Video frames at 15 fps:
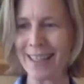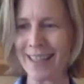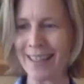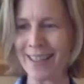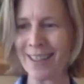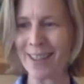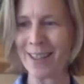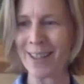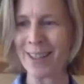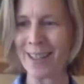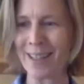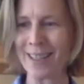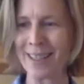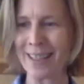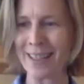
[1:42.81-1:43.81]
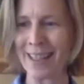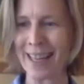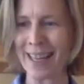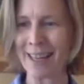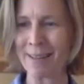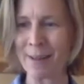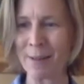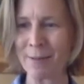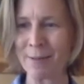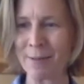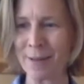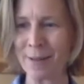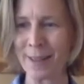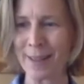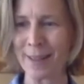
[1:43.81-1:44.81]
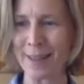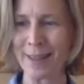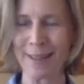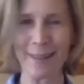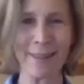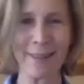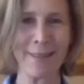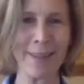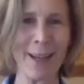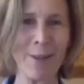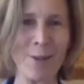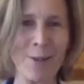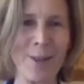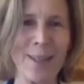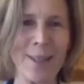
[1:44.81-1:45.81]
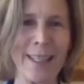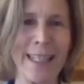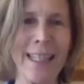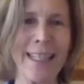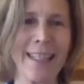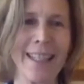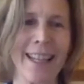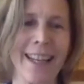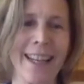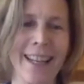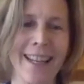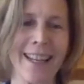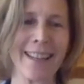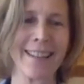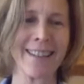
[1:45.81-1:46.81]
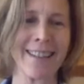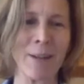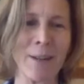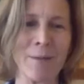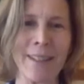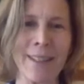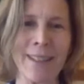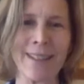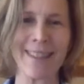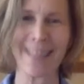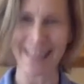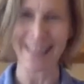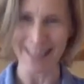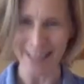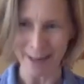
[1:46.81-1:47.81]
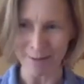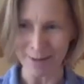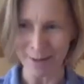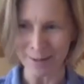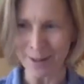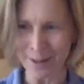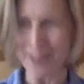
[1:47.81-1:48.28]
You all have found your seat and hopefully you're sitting comfortably.